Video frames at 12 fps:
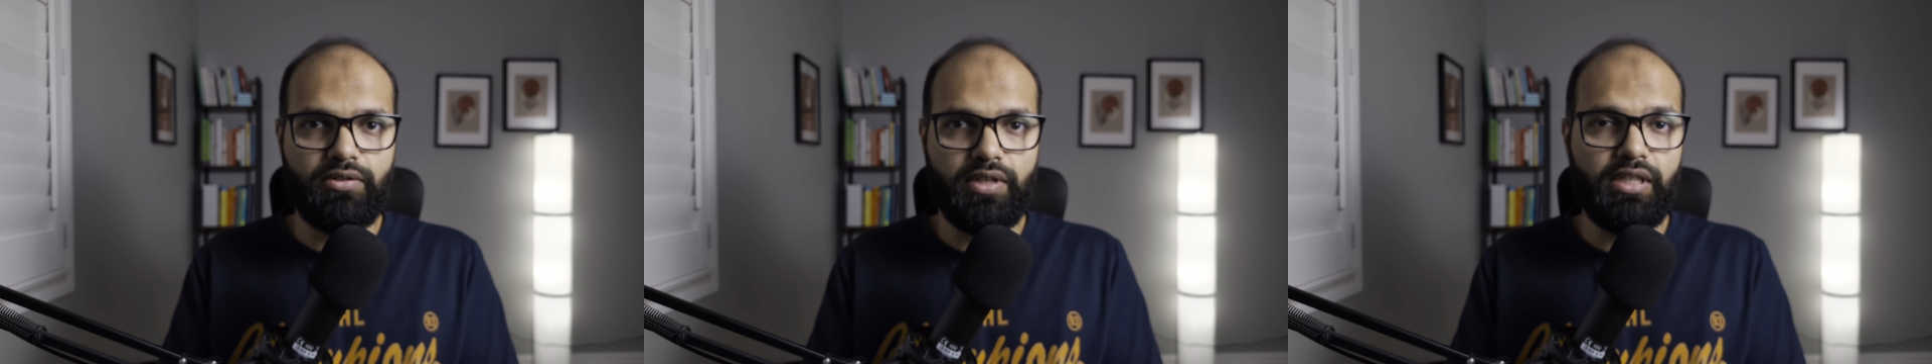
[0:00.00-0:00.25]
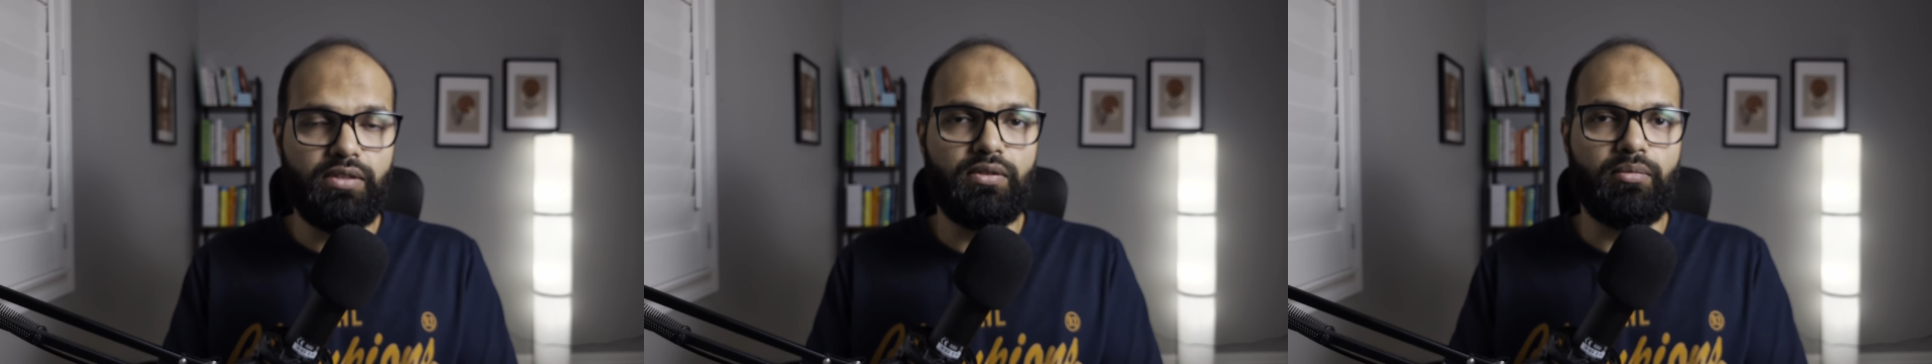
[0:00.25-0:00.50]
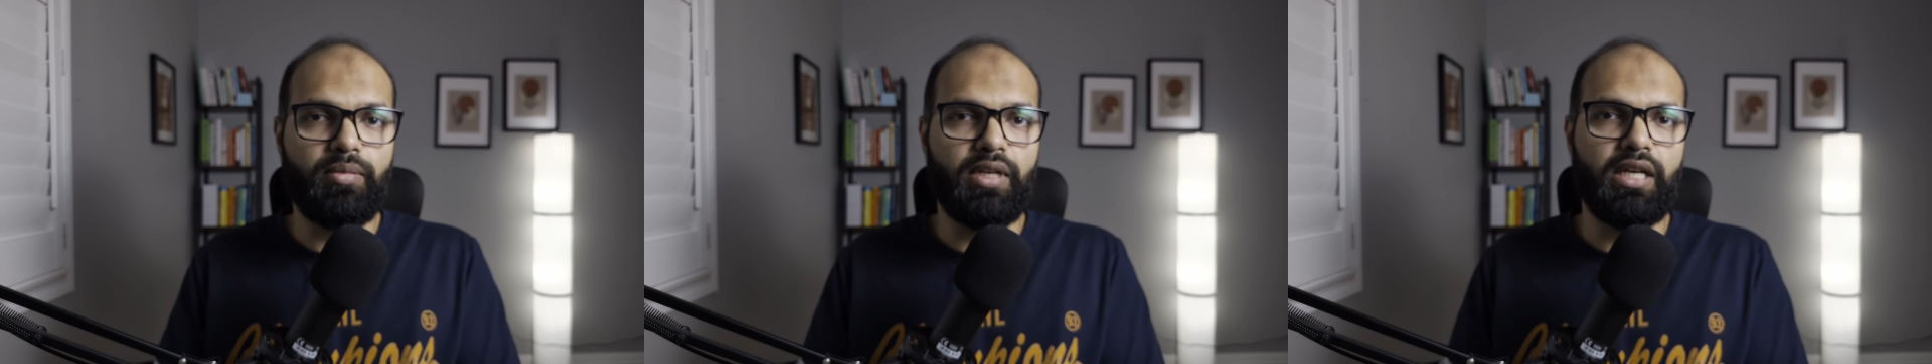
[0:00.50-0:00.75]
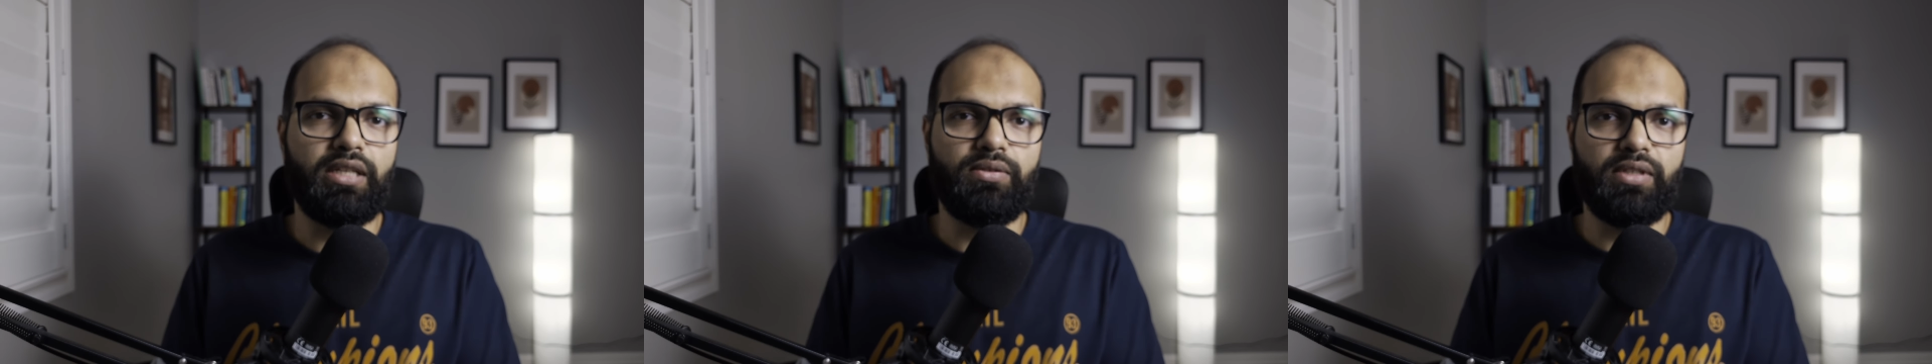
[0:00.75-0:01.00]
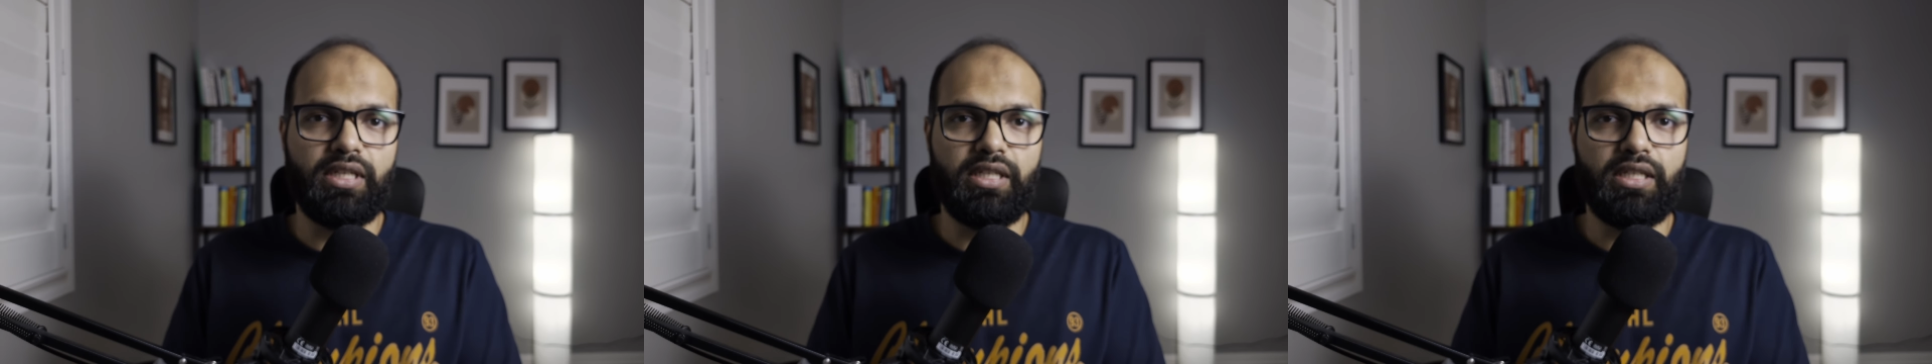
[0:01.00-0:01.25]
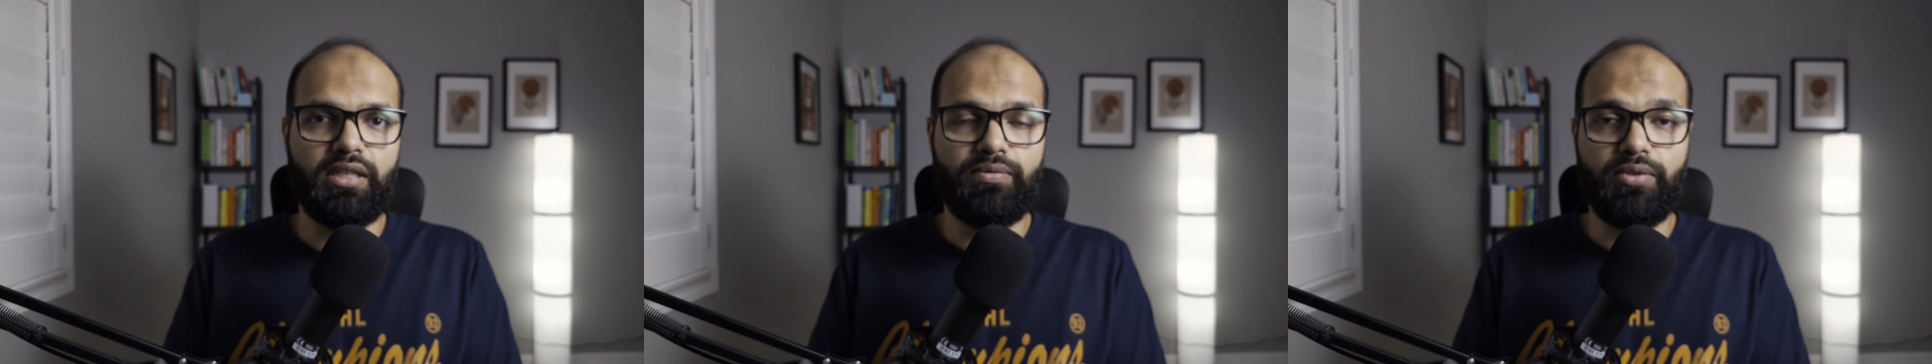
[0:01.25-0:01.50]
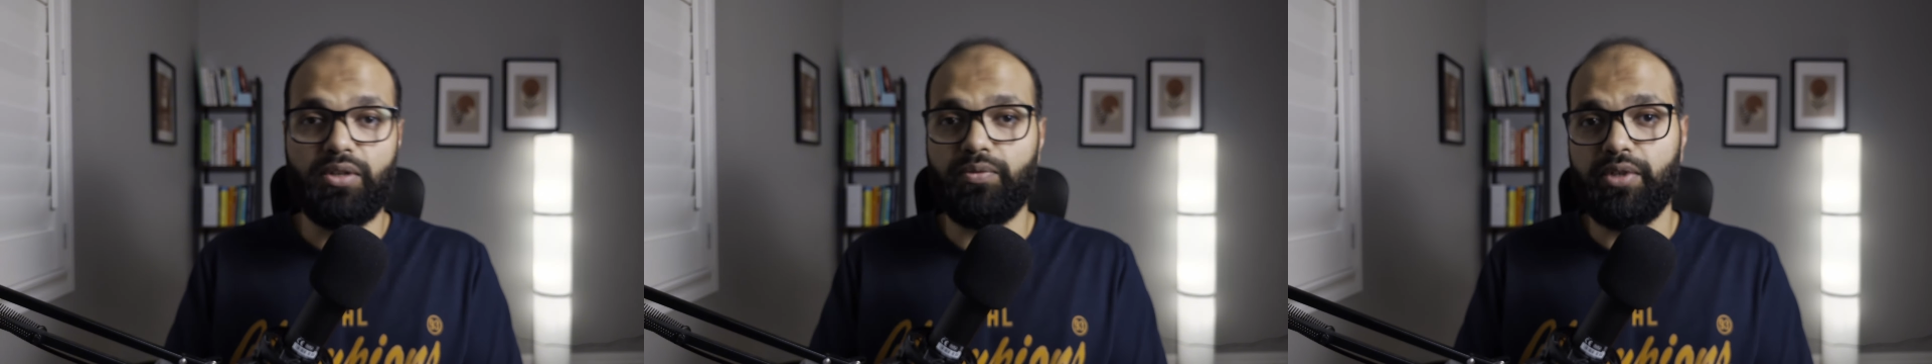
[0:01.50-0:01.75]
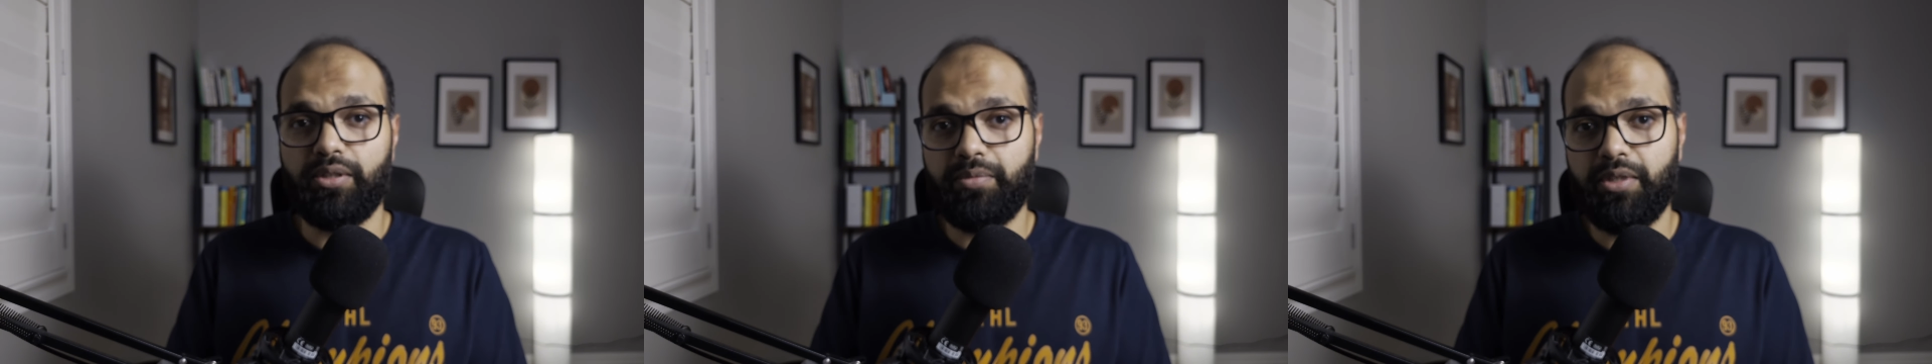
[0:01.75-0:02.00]
trying to apply to Canada for a
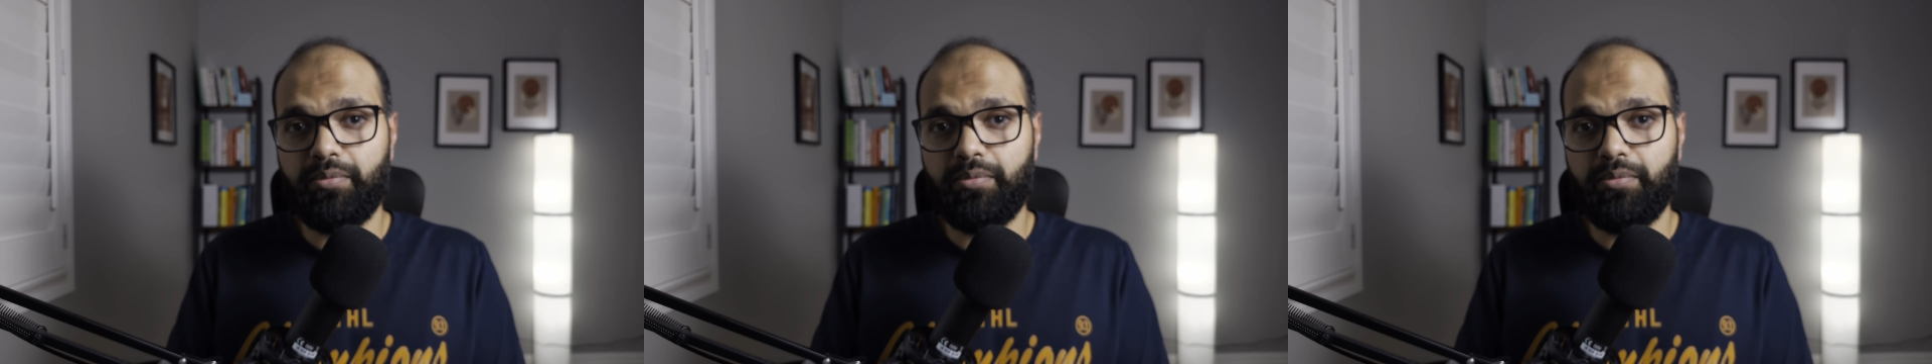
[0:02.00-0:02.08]
work